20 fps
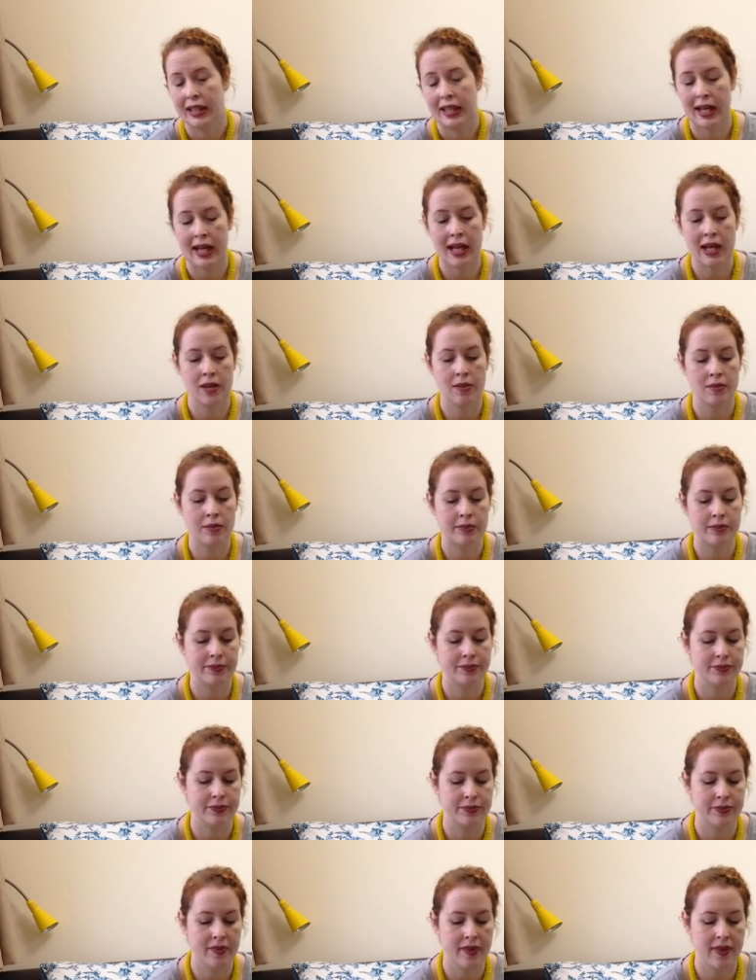
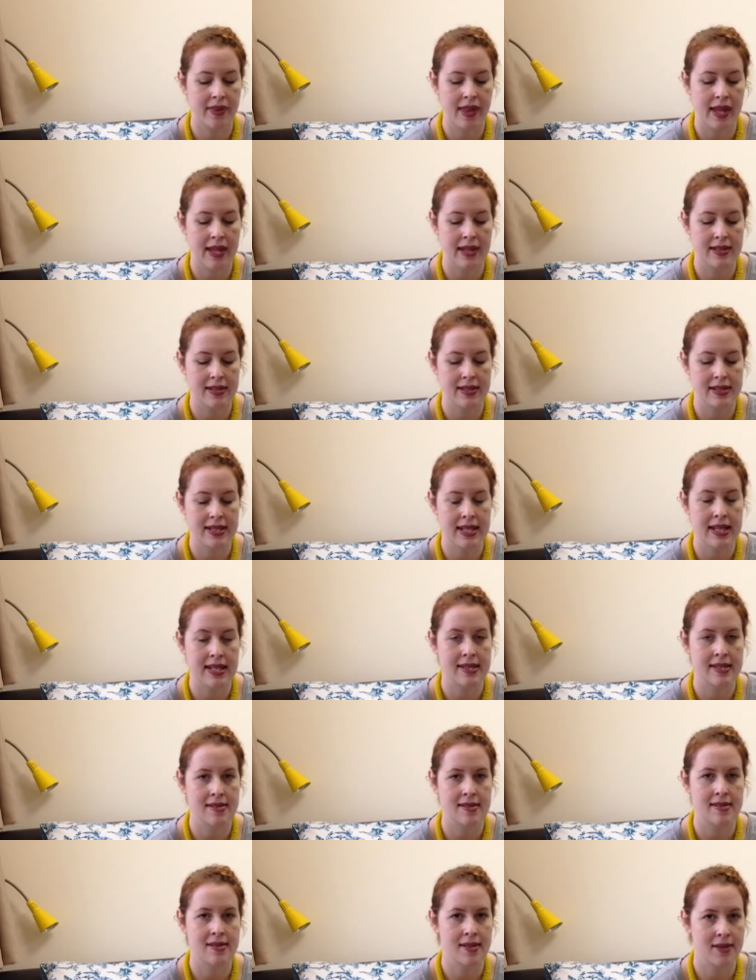Um, that
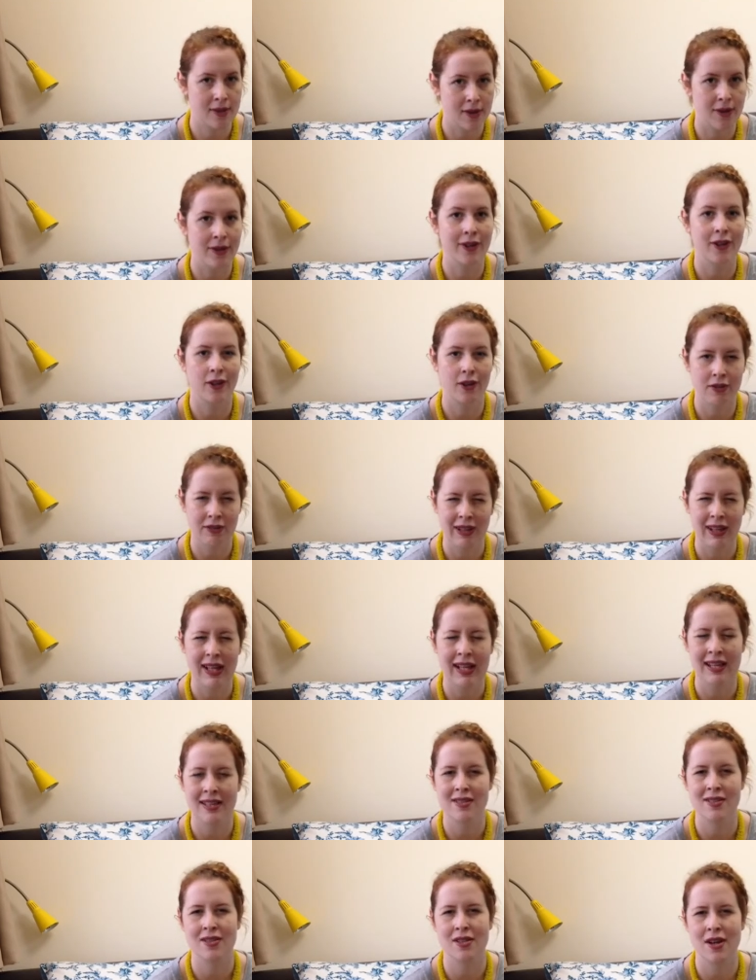tends to knock it on the
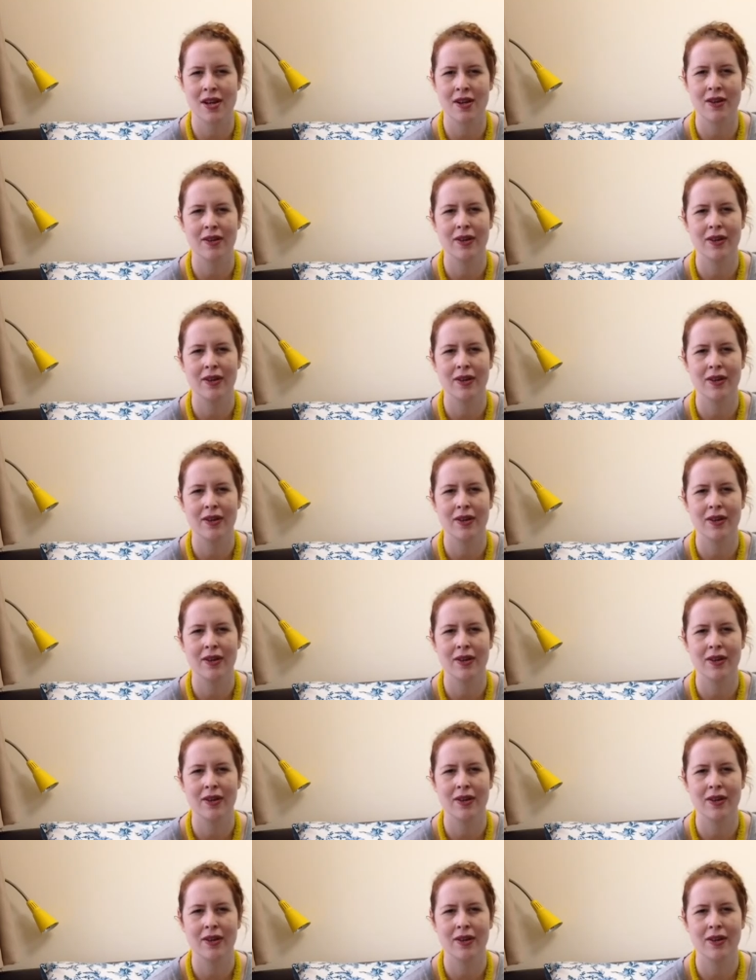head so